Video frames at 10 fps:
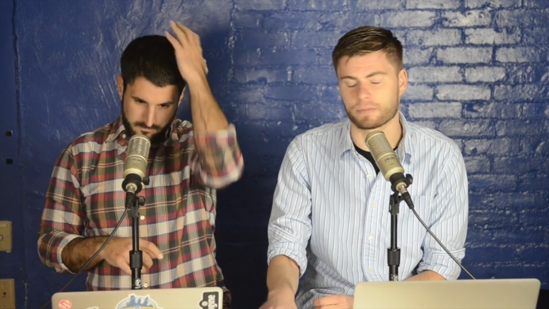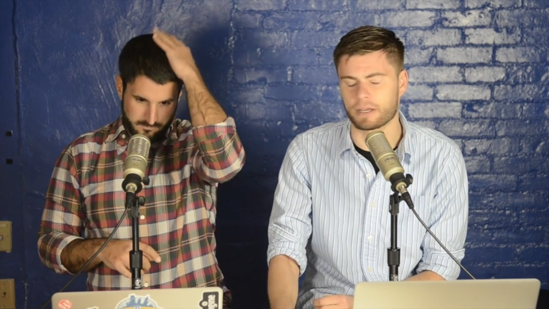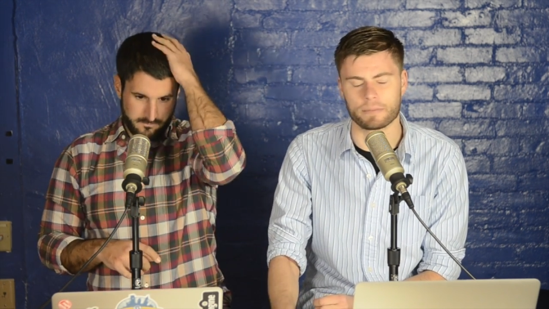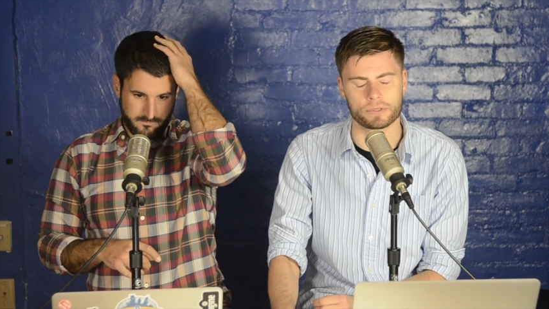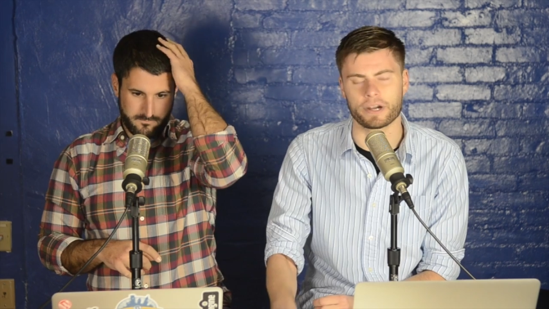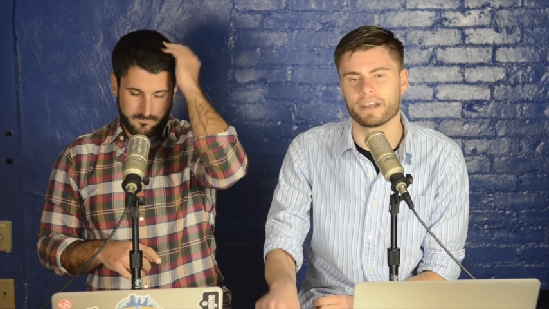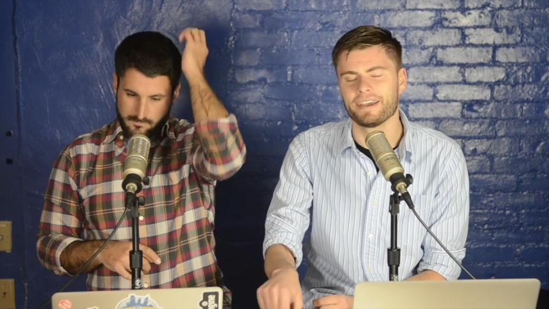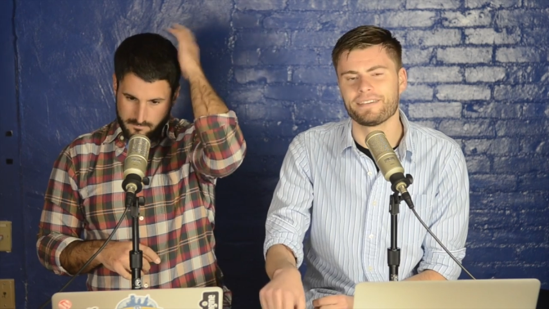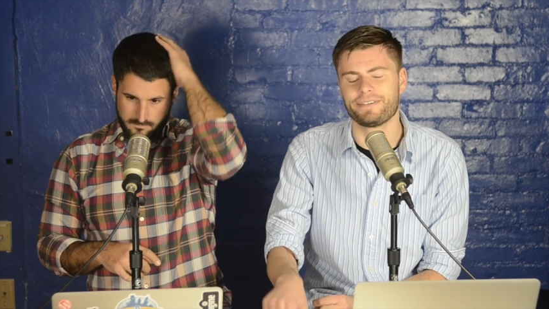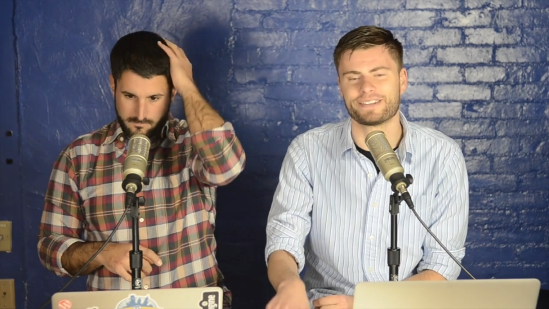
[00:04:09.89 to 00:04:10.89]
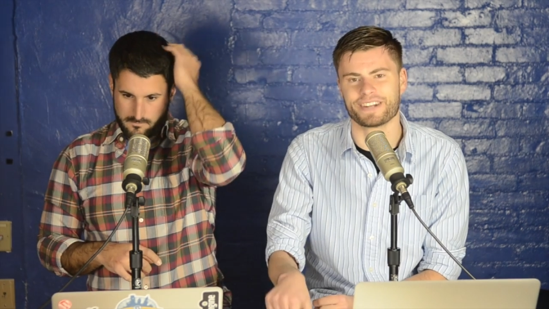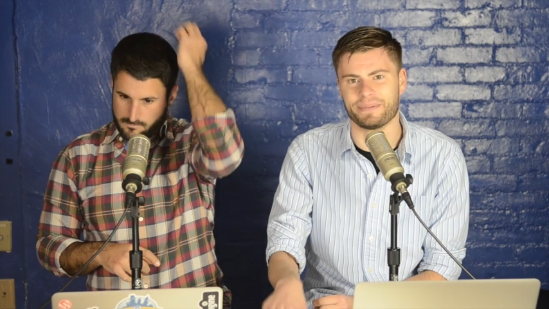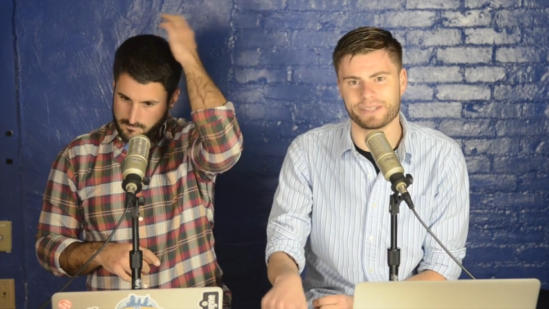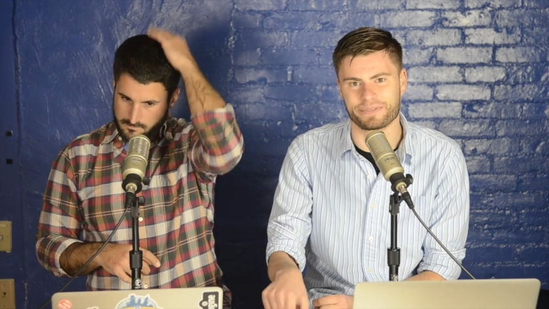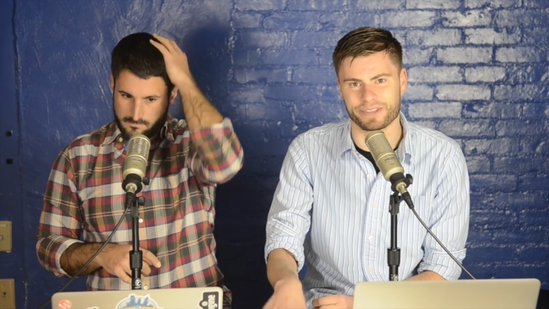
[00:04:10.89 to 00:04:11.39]
Speaker 1: I'm sorry, featured
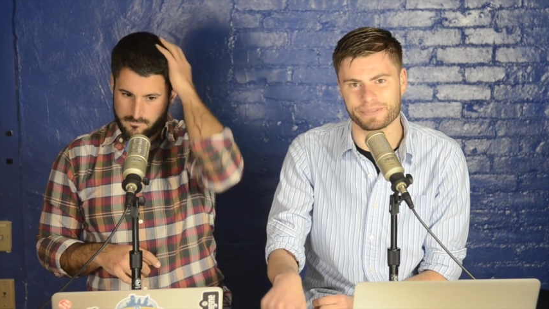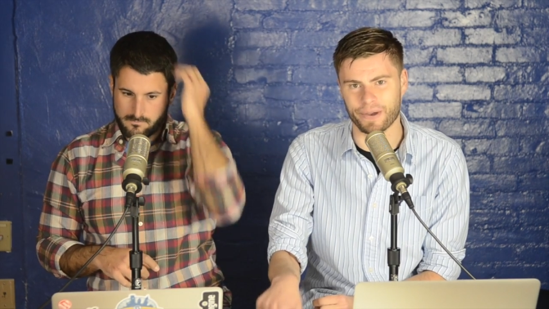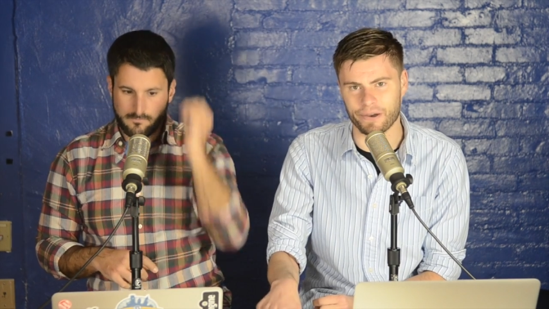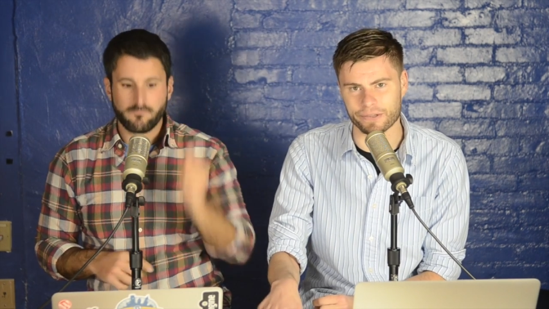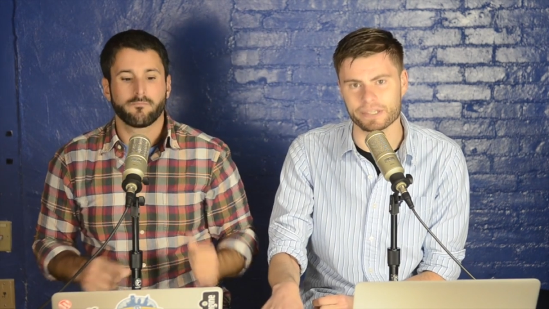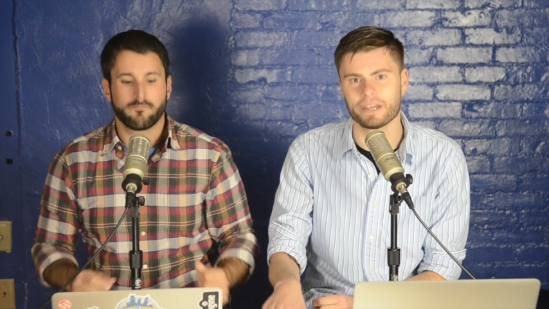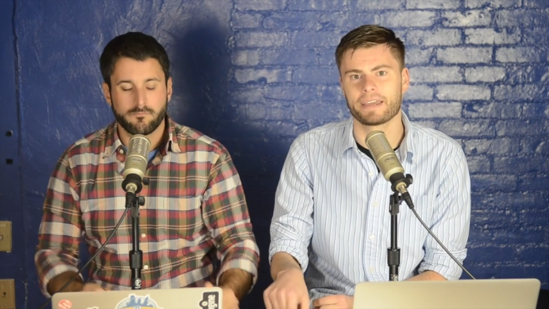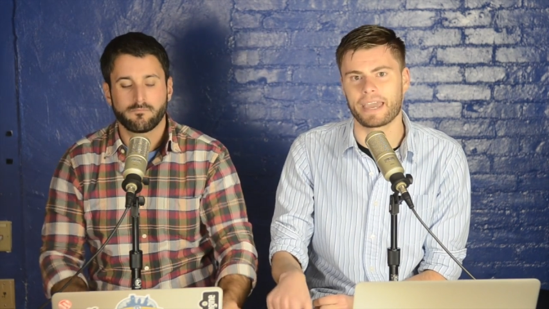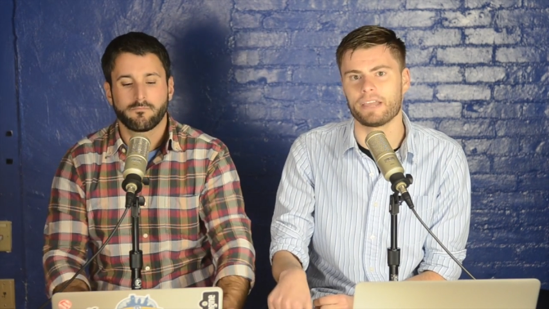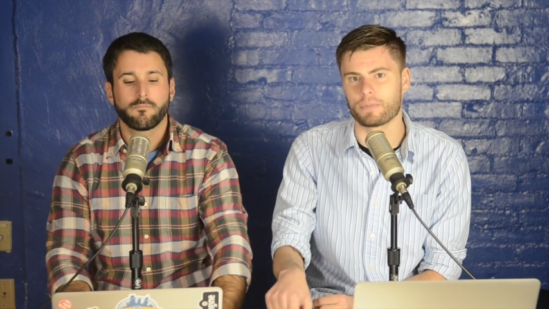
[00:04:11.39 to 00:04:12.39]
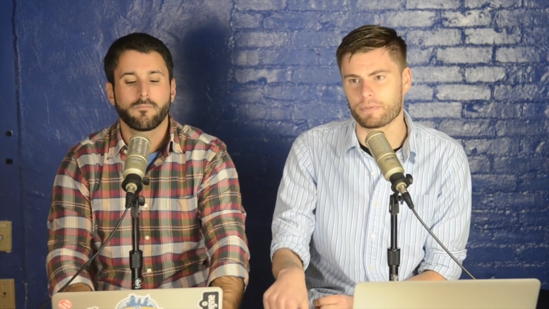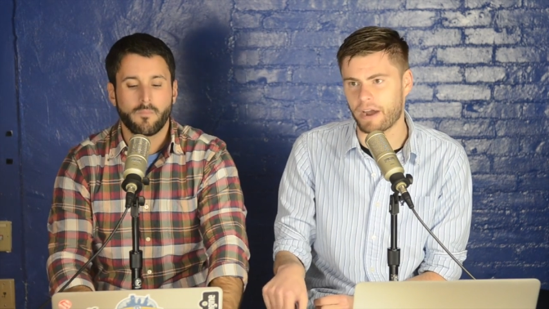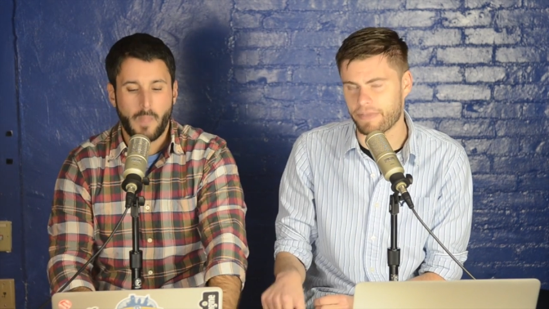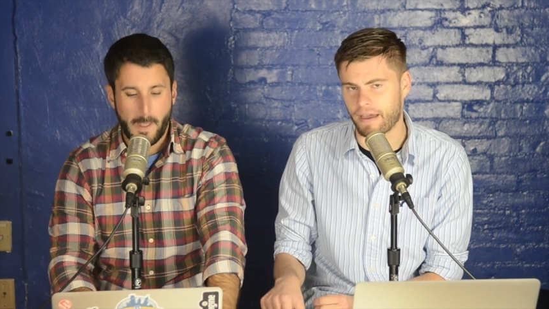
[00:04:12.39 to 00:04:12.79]
image for this post. Can you provide